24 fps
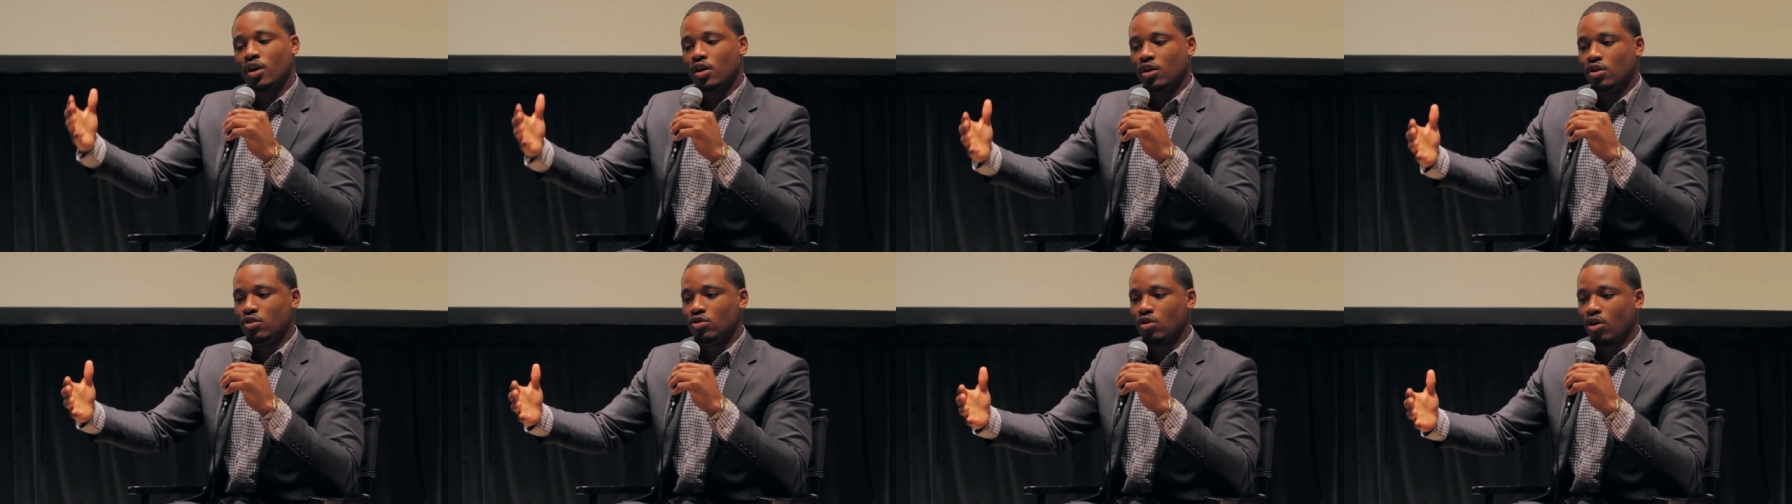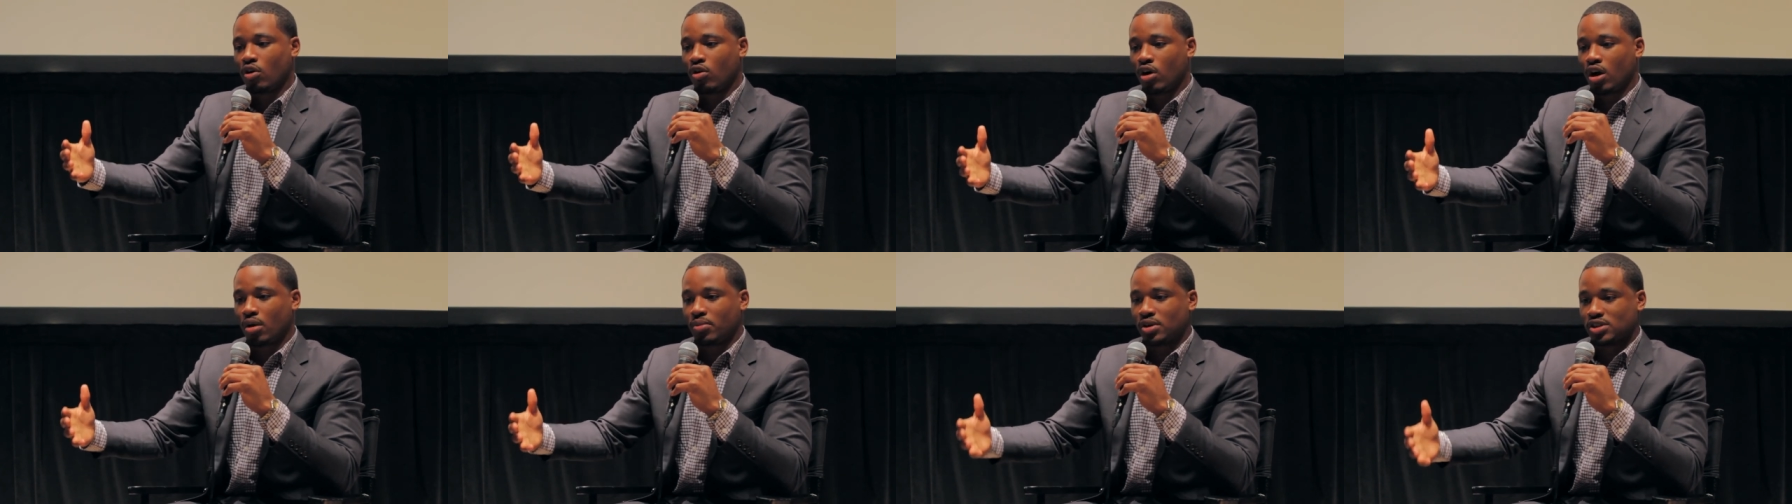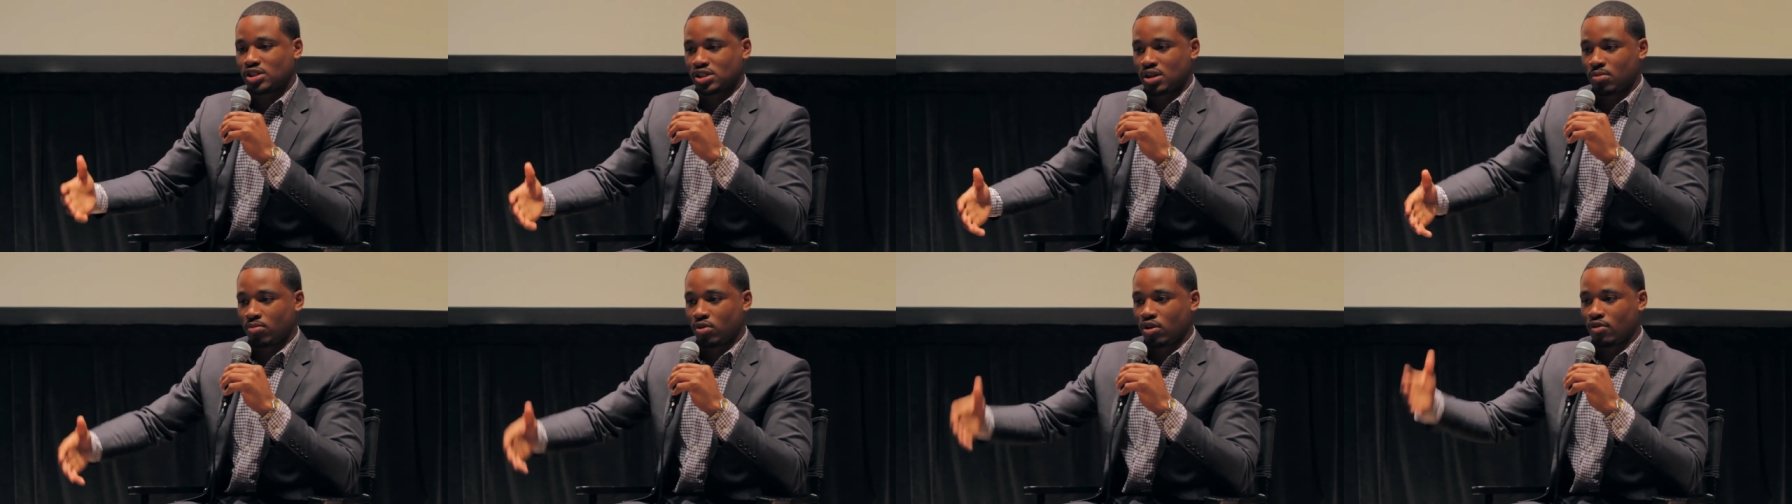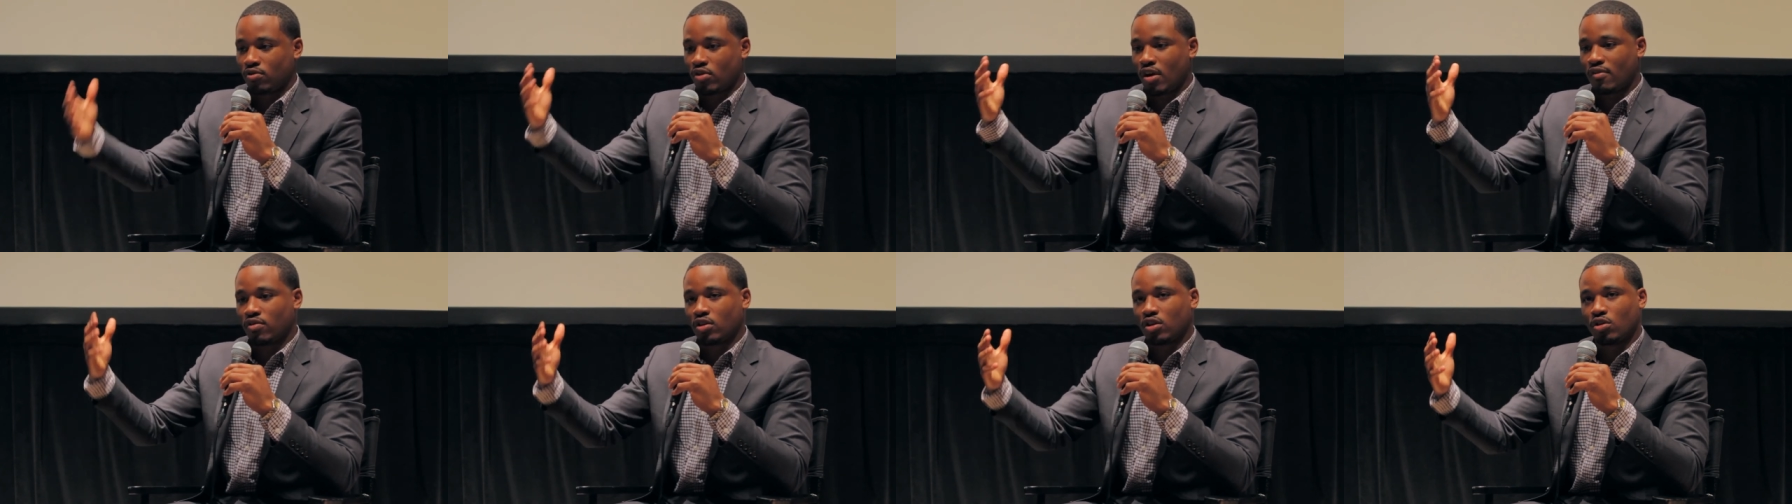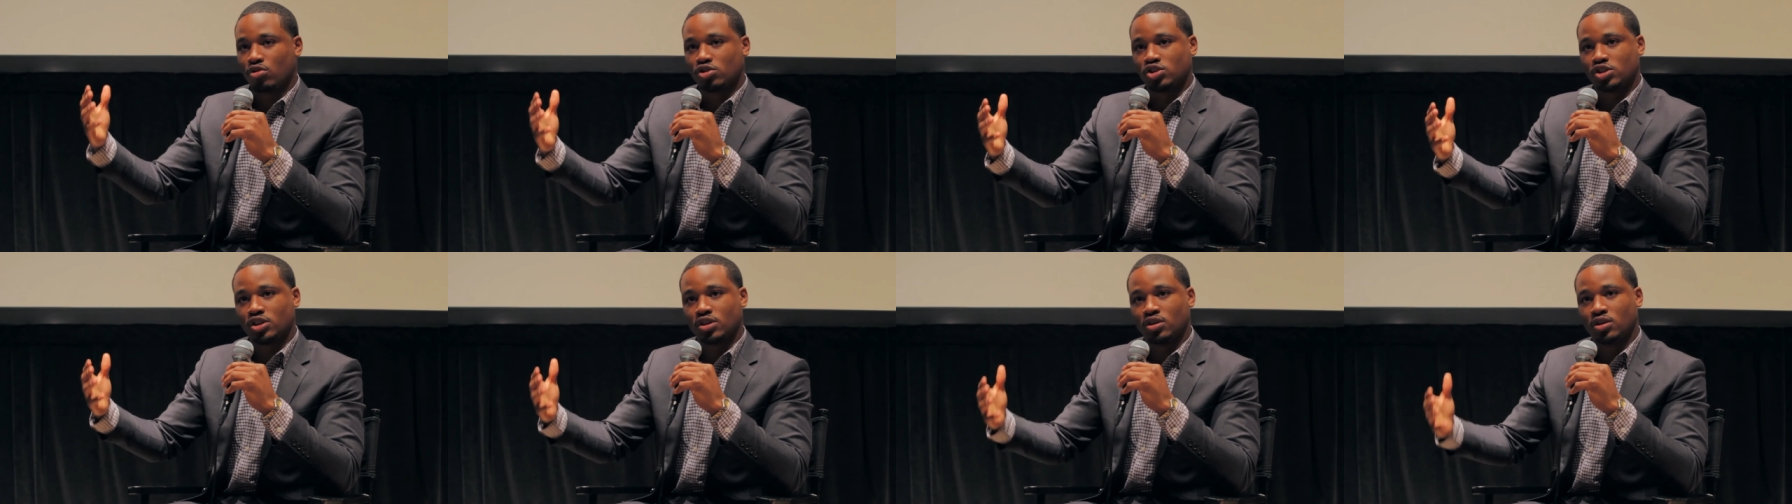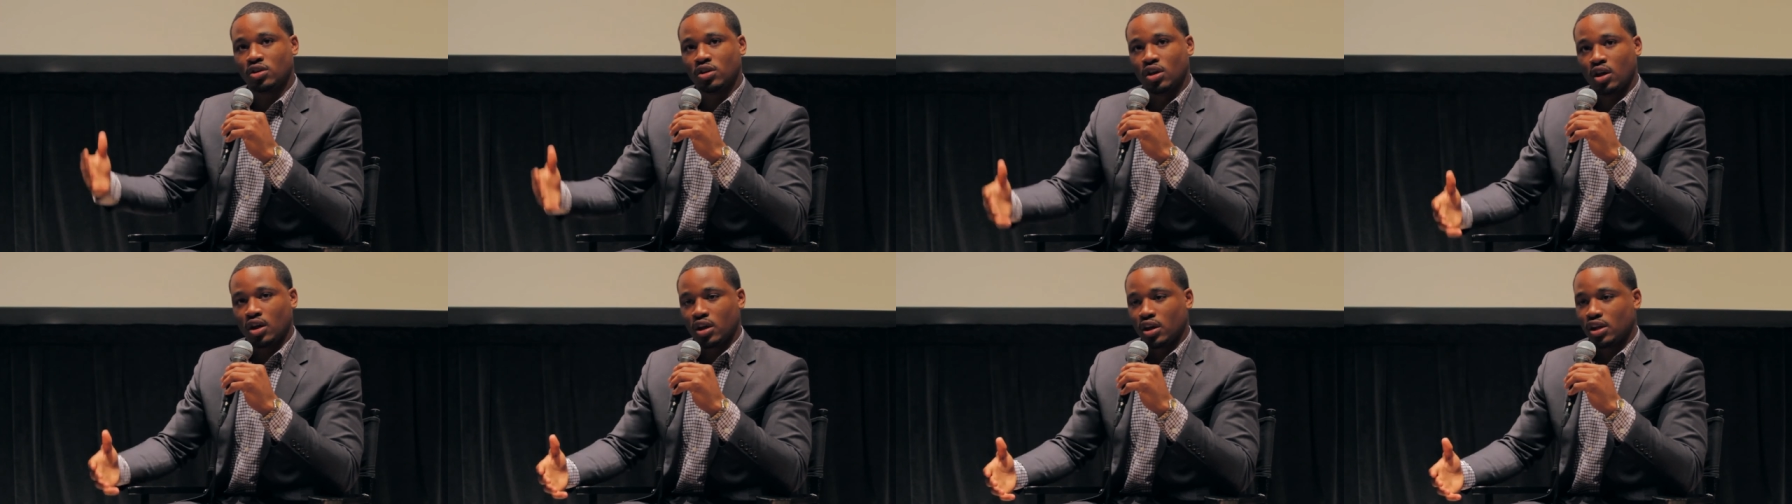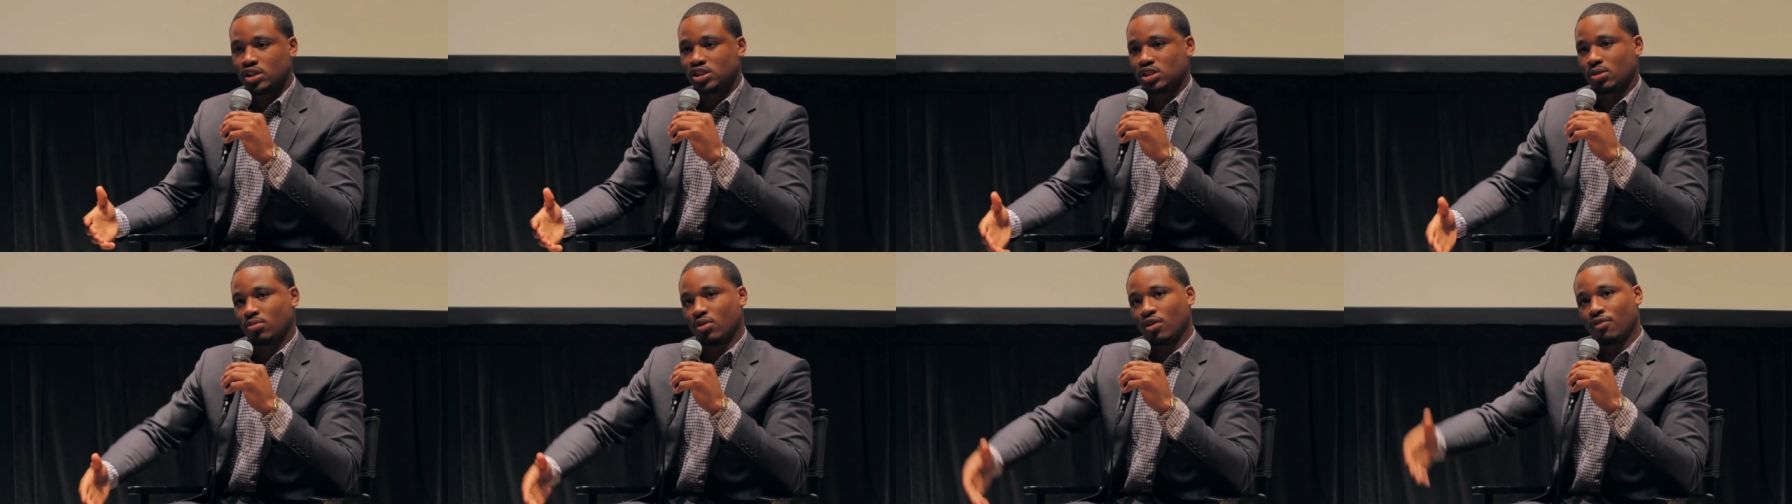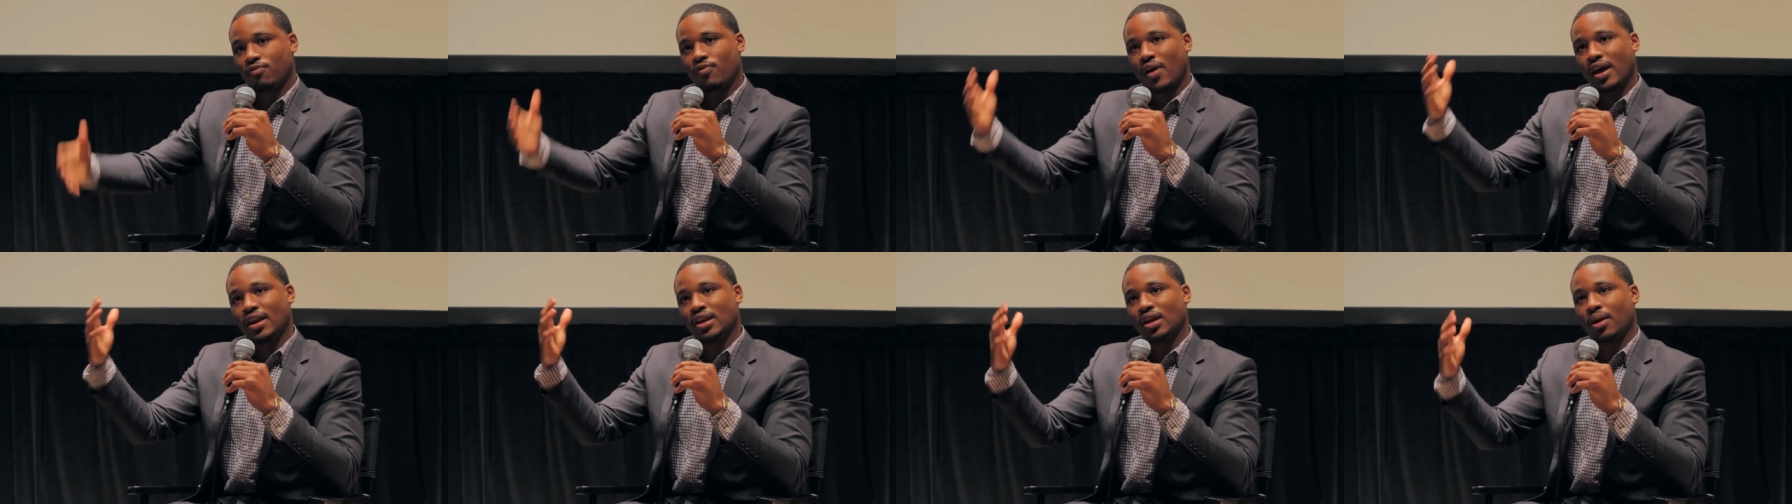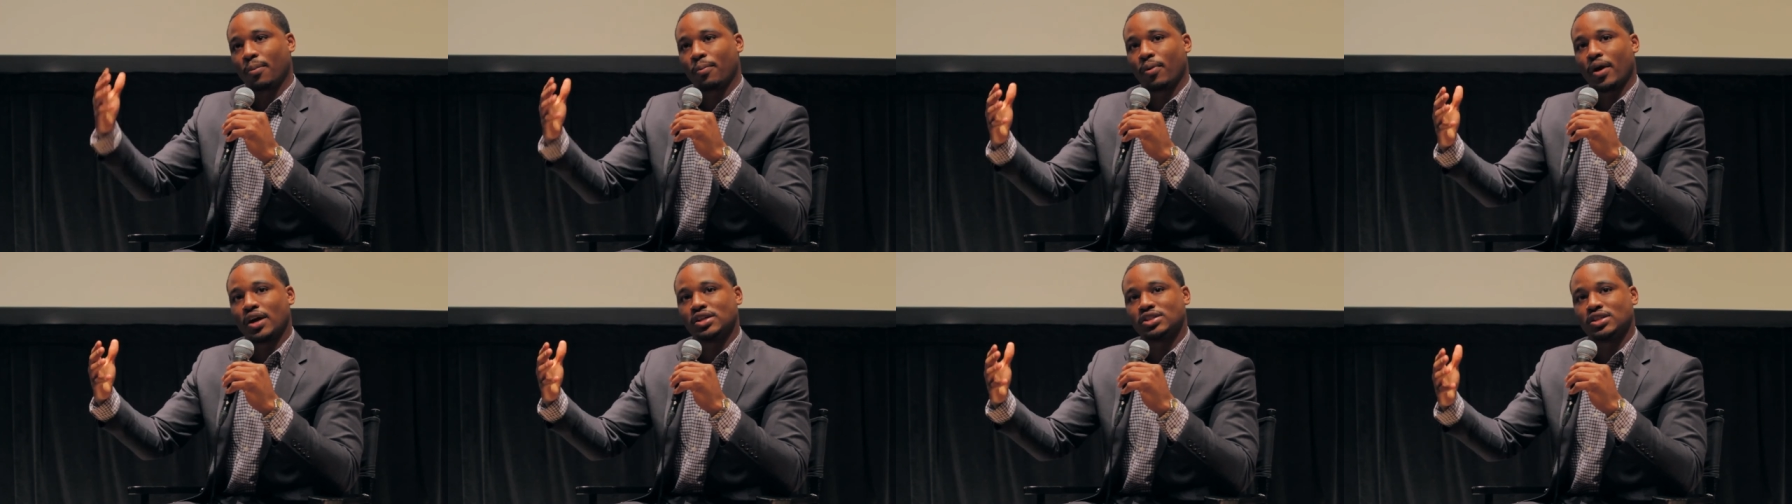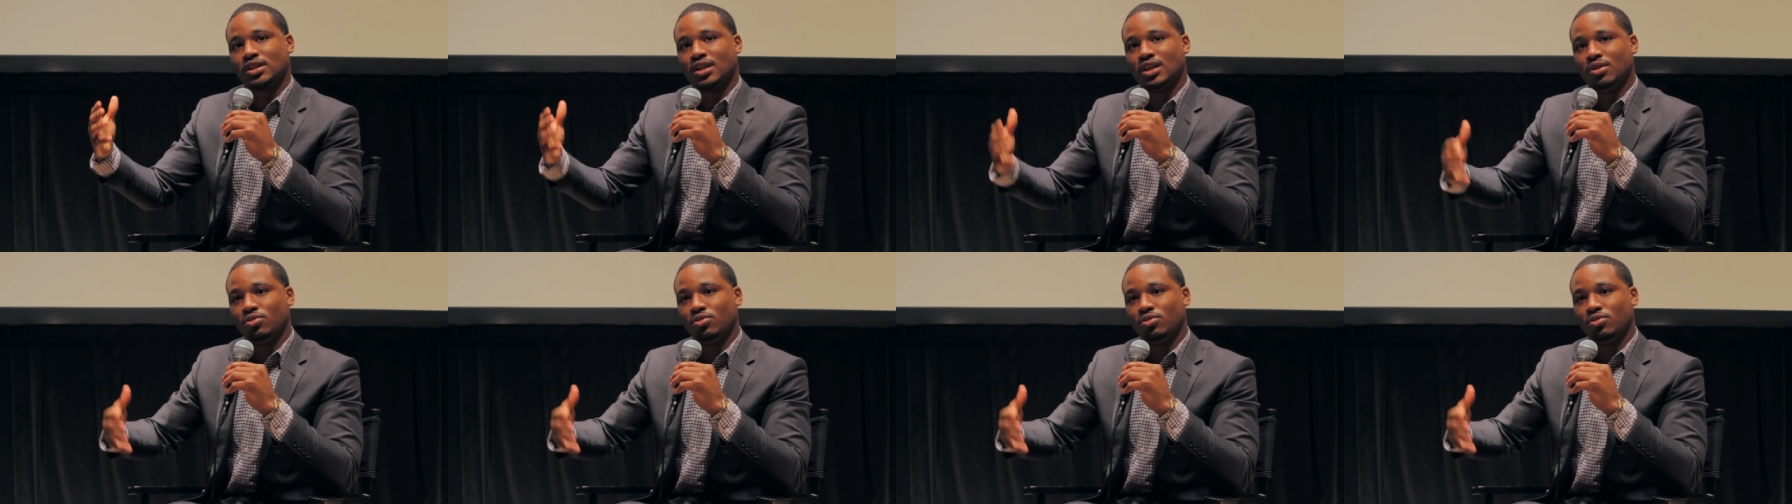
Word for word: You know, um, this symbol of revolution, this symbol of fighting oppression.